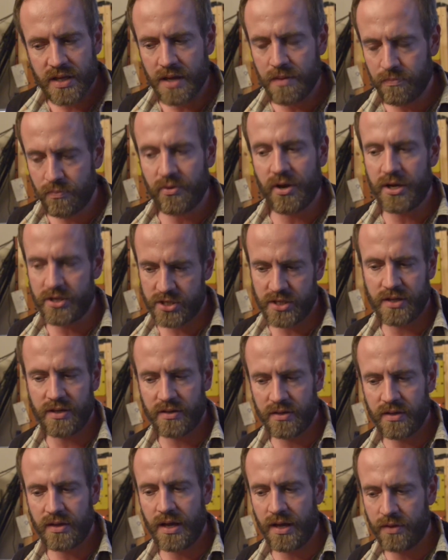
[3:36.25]

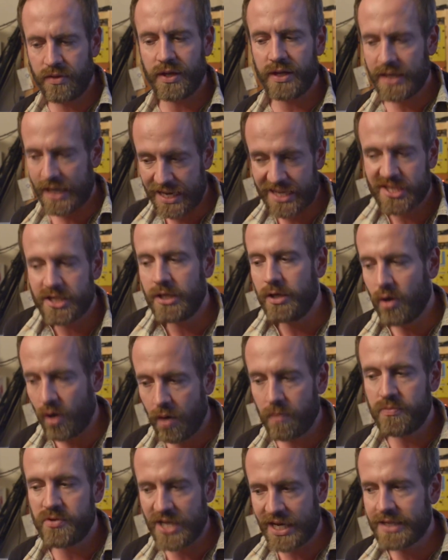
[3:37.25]
impression. I think actually
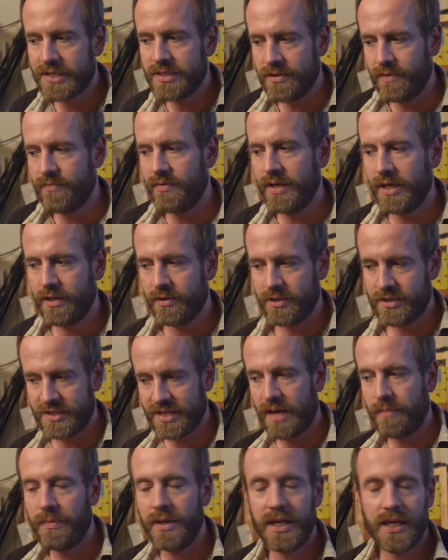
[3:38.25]
objectively the
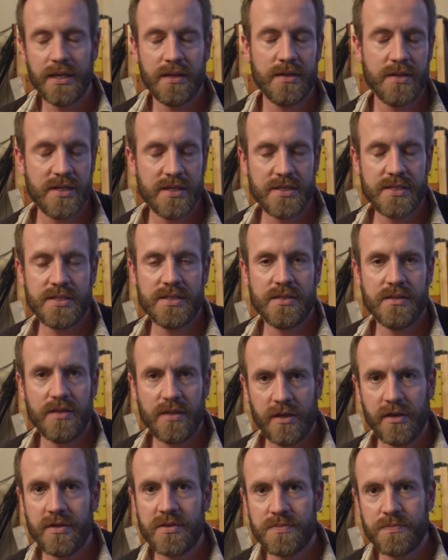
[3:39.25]
summing is
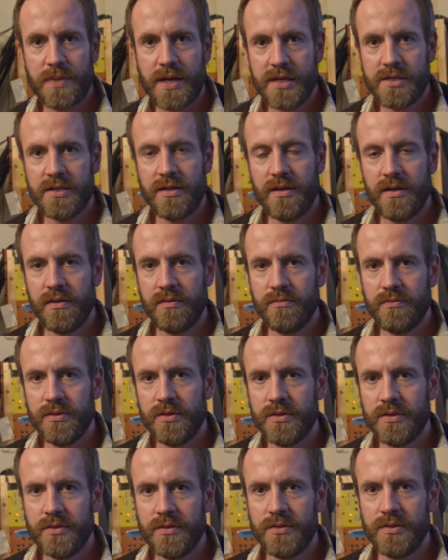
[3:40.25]
better
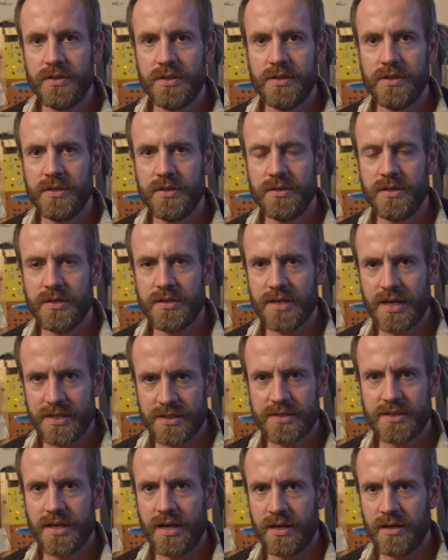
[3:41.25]
in a
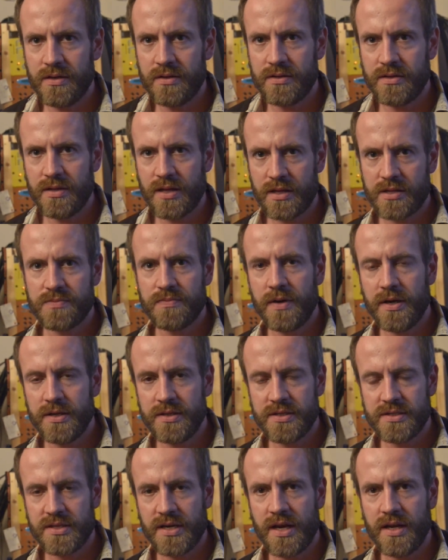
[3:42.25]
desk, and that's why I
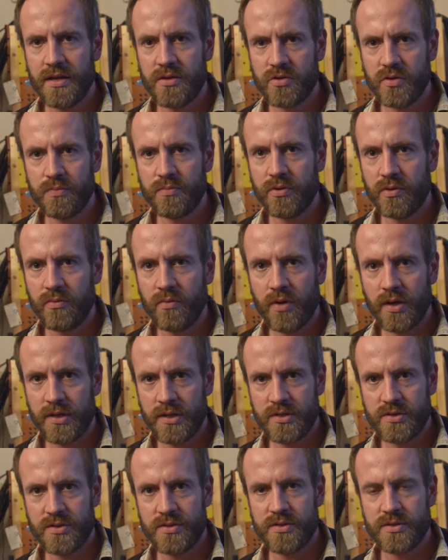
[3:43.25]
decided to put one
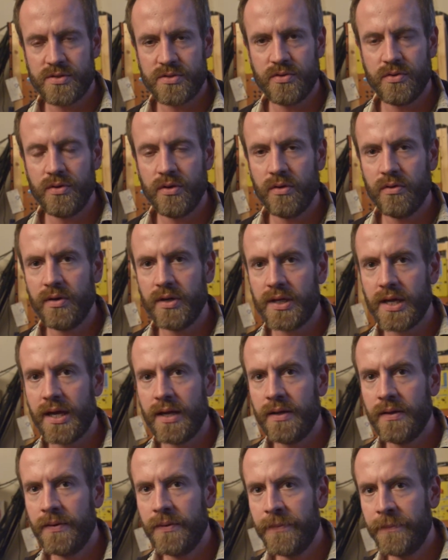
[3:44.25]
into the studio again.